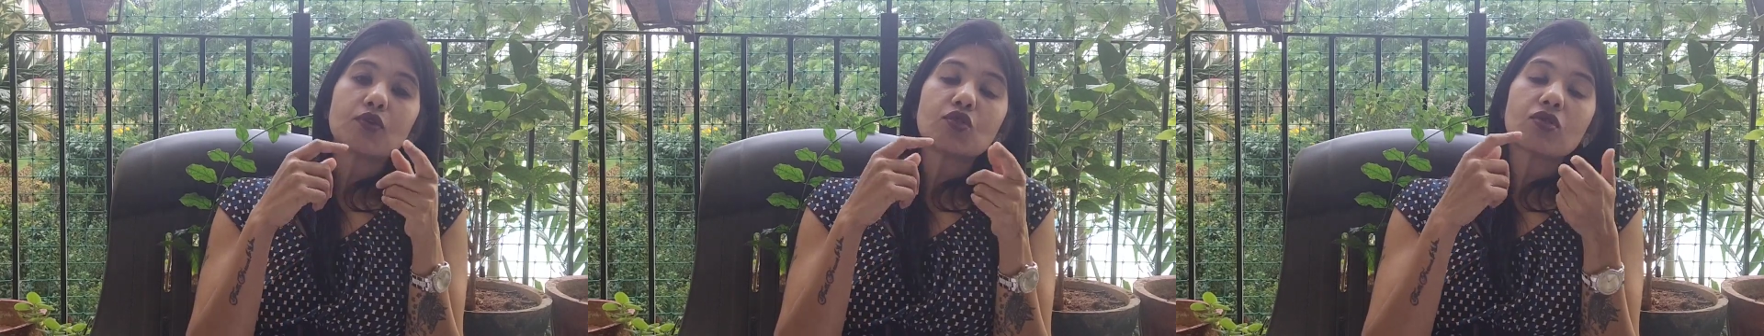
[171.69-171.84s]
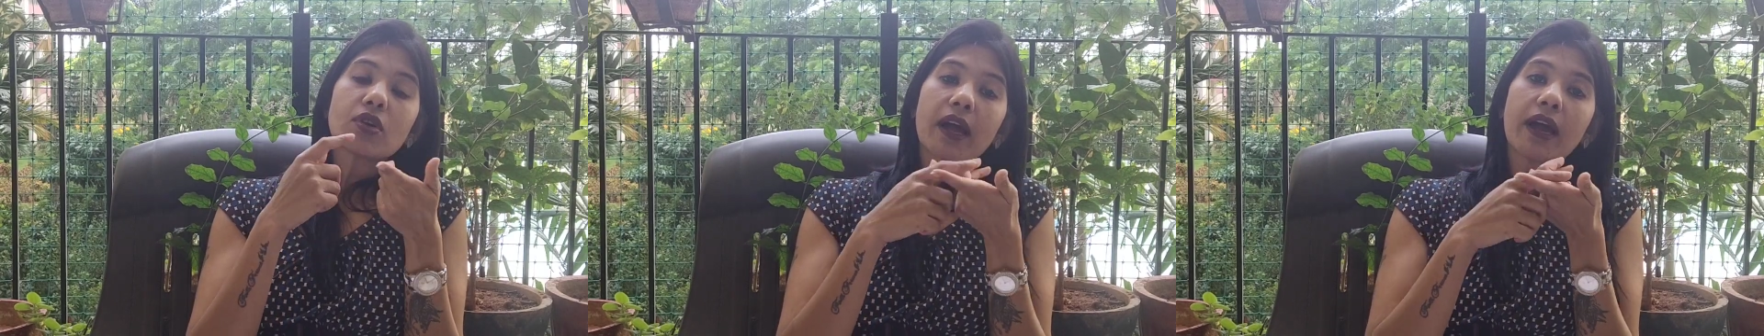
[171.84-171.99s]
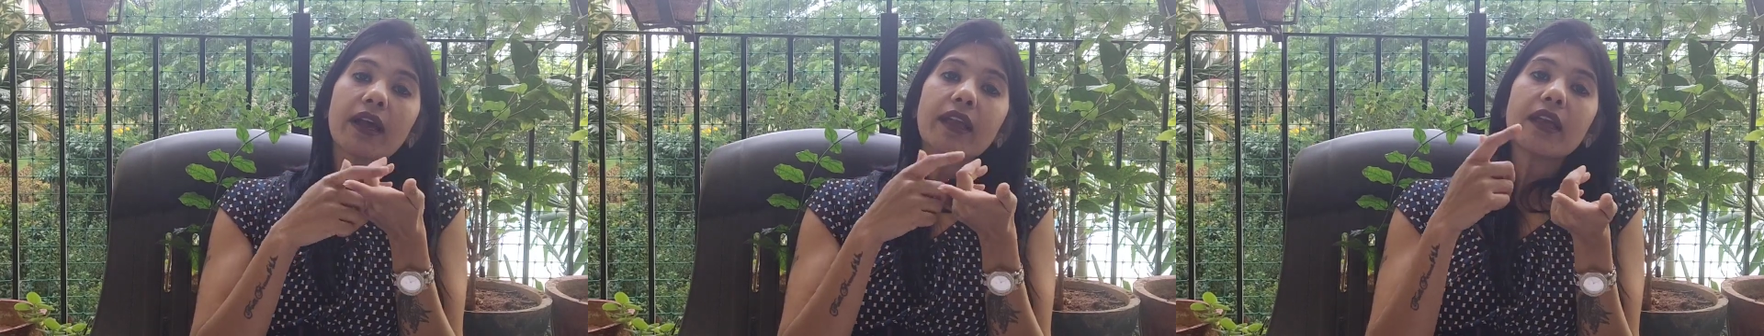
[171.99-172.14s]

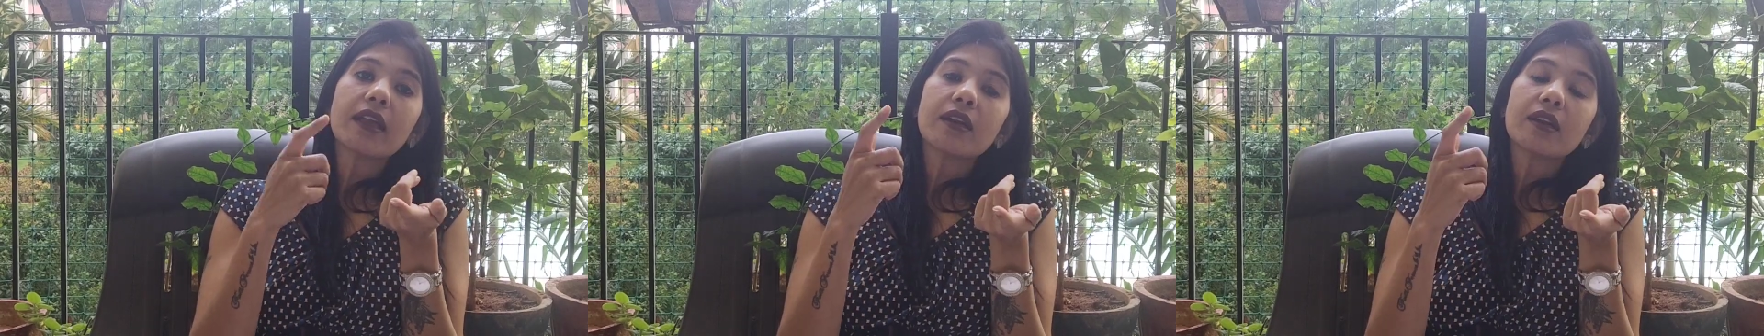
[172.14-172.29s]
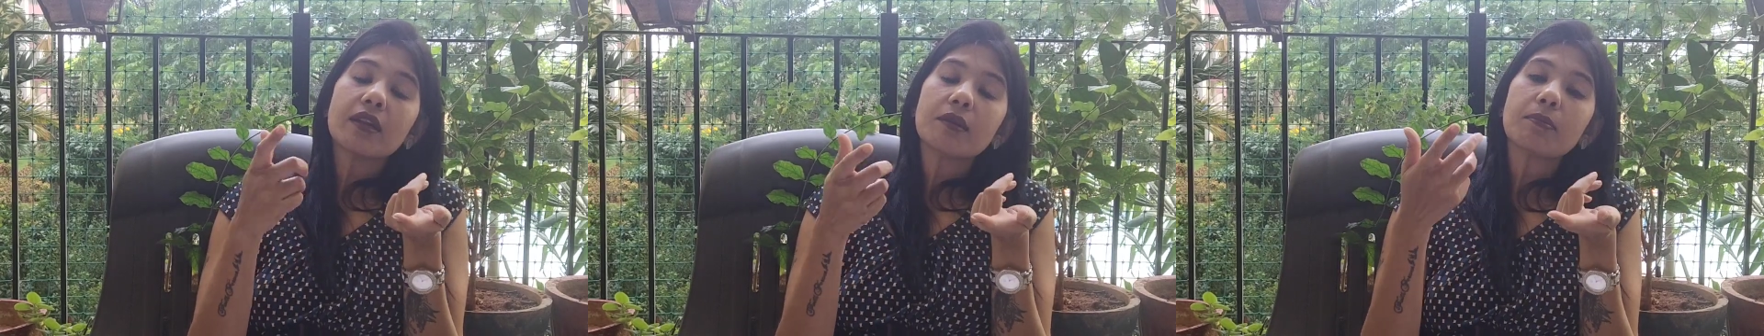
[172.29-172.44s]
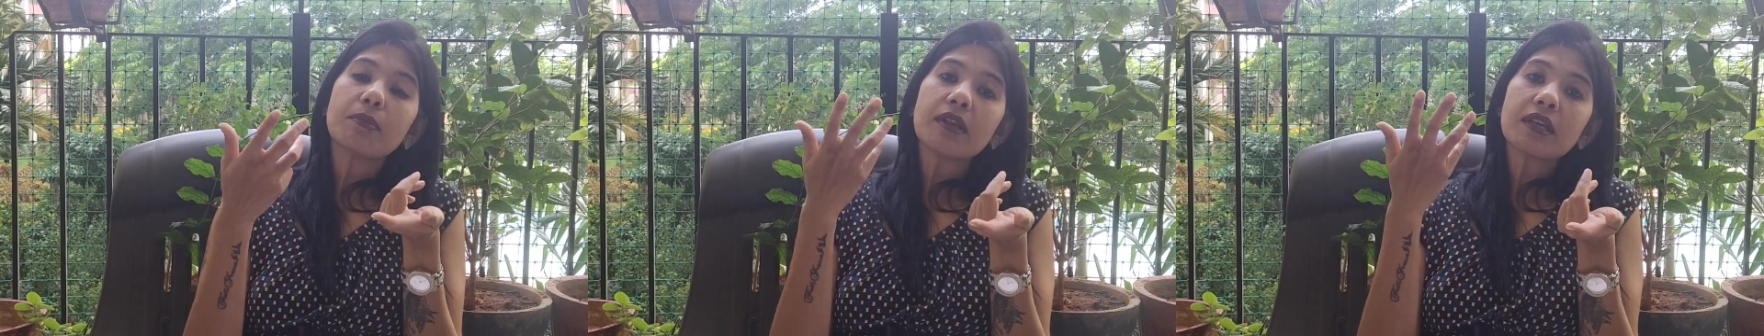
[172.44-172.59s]
Try
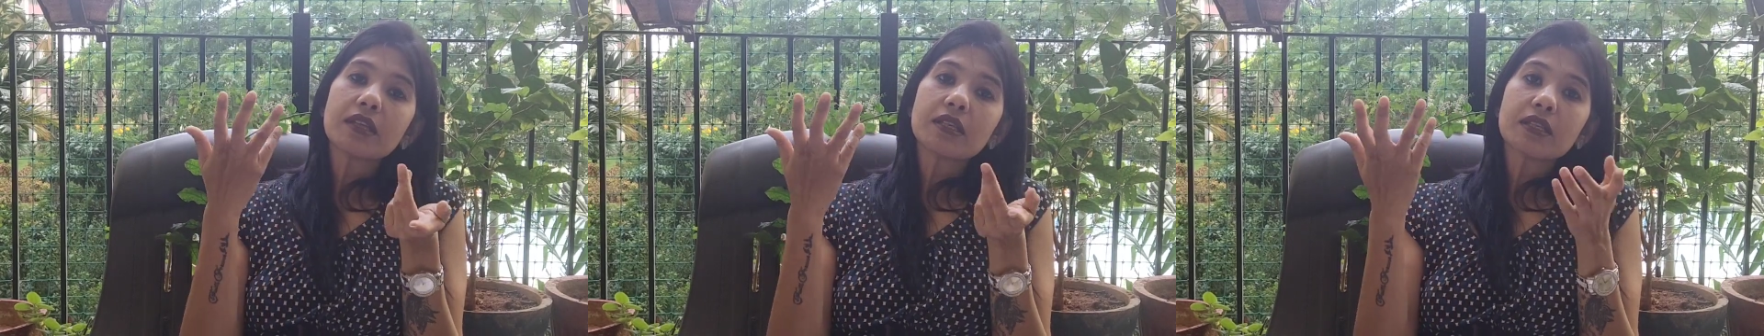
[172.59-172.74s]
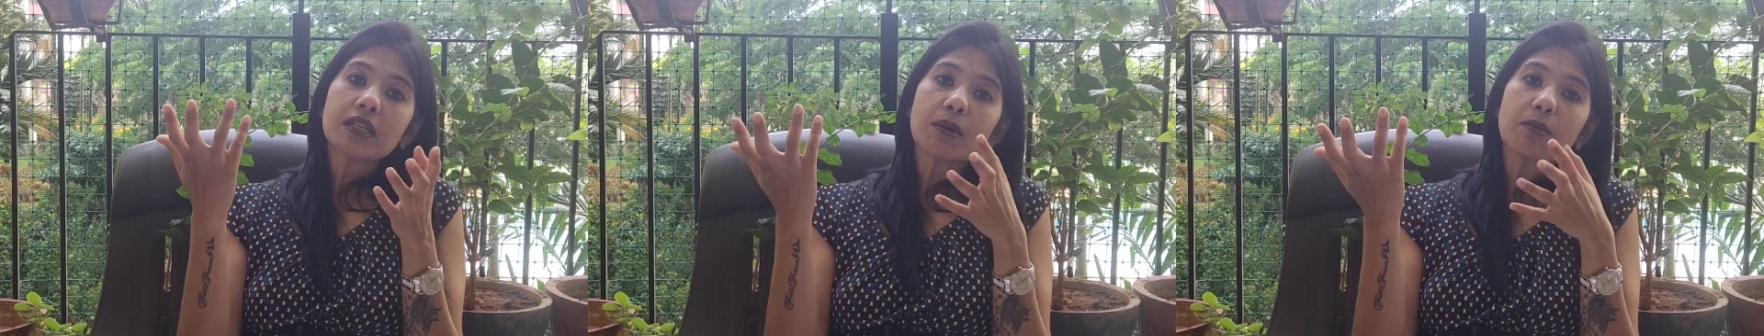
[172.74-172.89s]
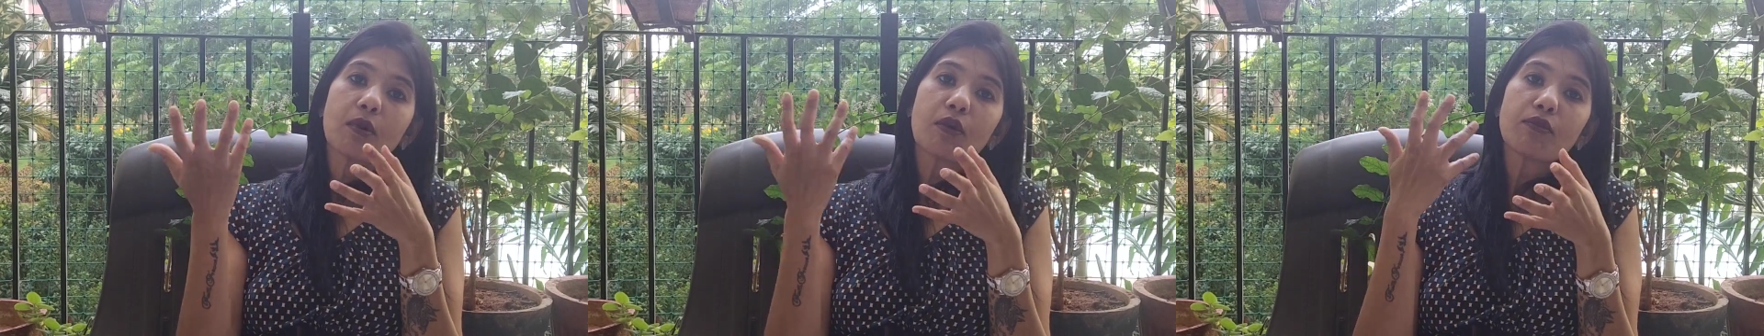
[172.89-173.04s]
and
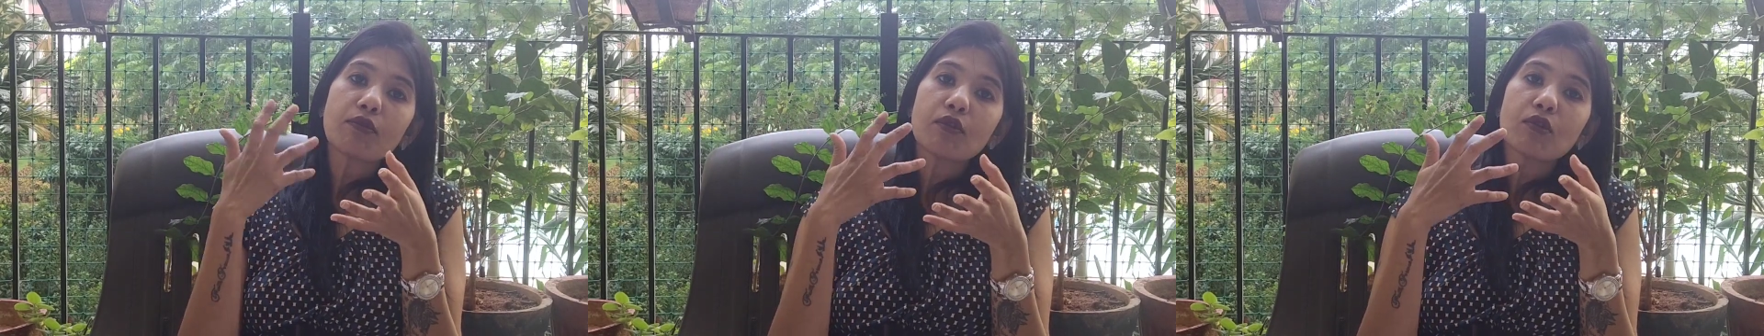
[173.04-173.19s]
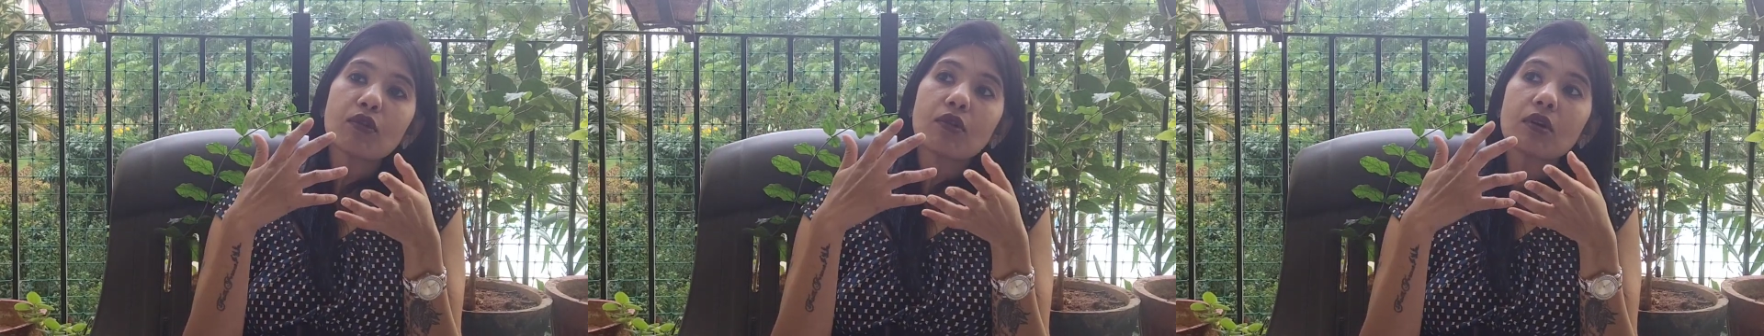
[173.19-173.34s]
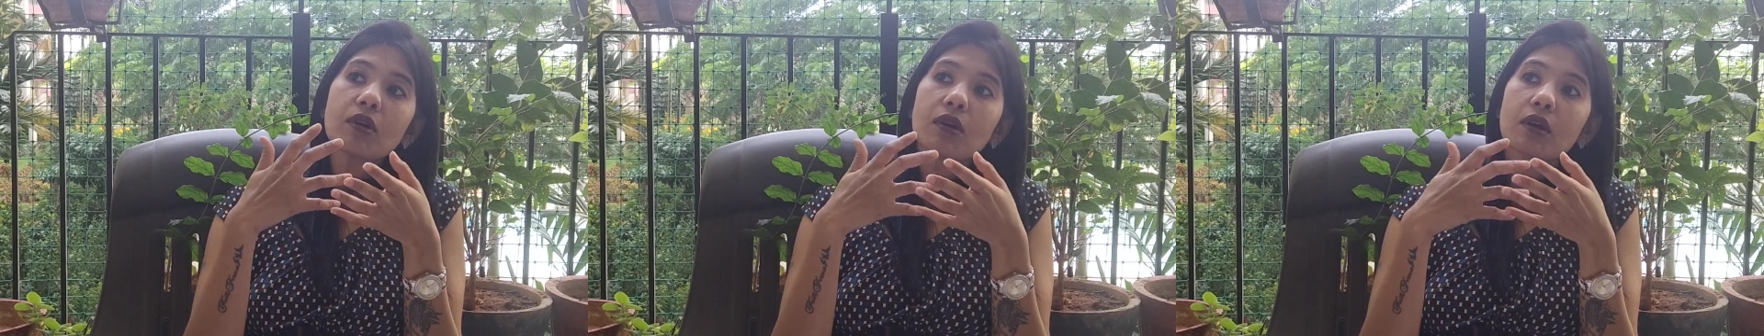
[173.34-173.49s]
replace some of
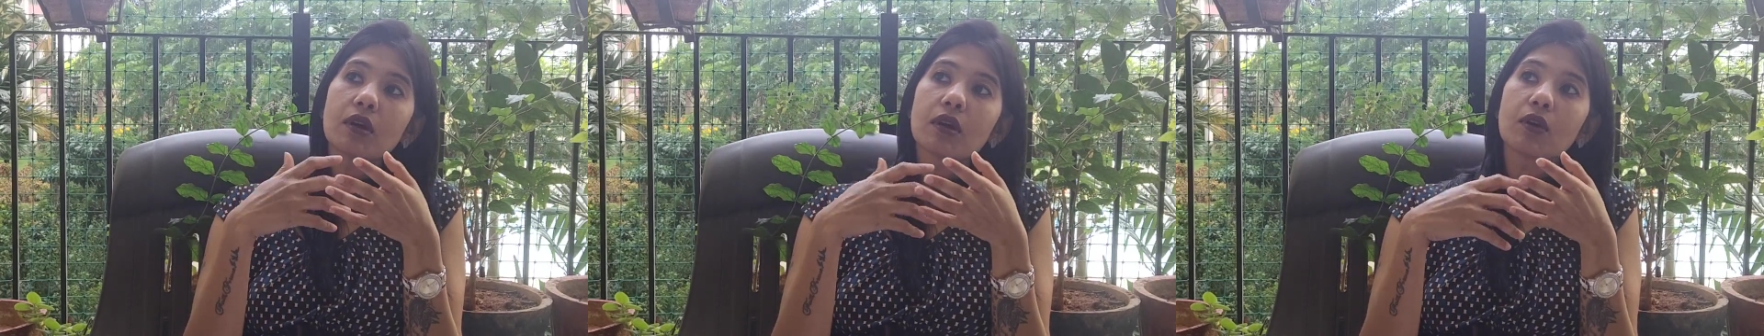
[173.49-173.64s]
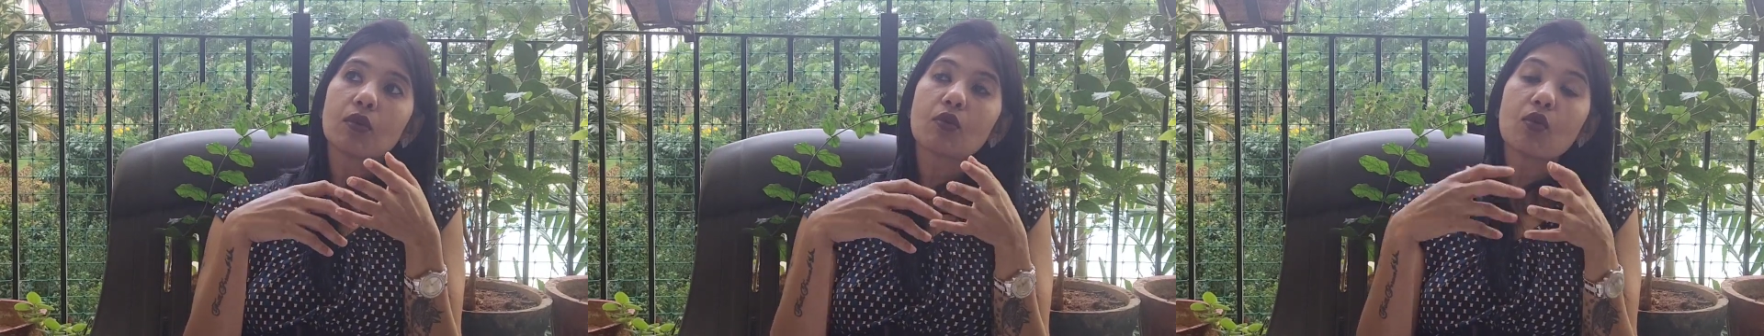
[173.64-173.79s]
your